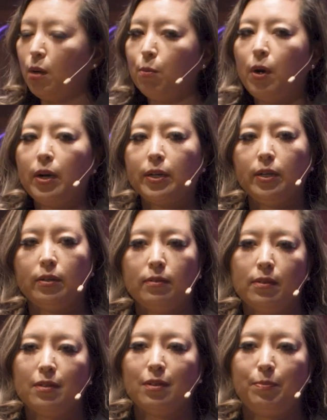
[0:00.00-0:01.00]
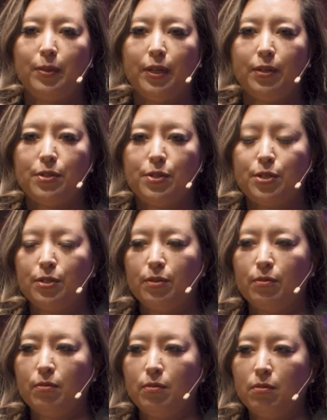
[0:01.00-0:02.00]
Walking on the beach,
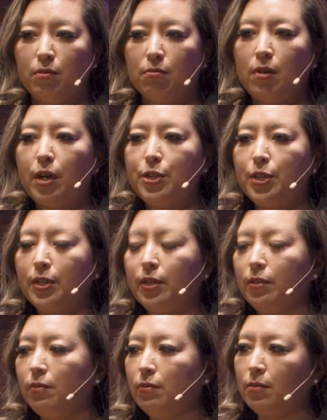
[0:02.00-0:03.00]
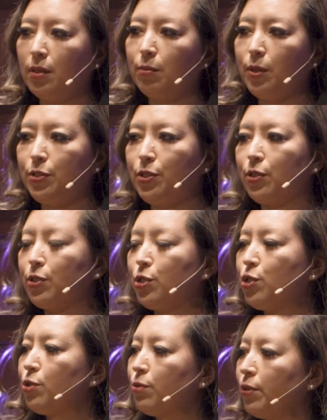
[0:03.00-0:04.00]
watching the most
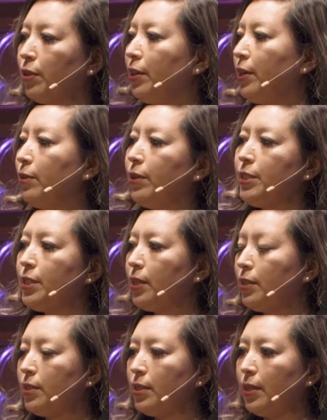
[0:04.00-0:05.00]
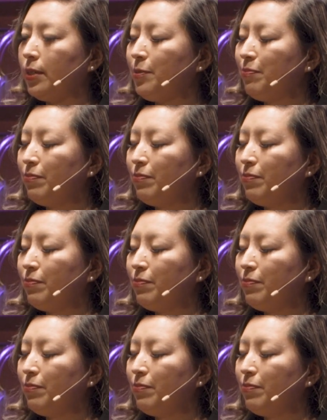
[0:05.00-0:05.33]
extraordinary sunset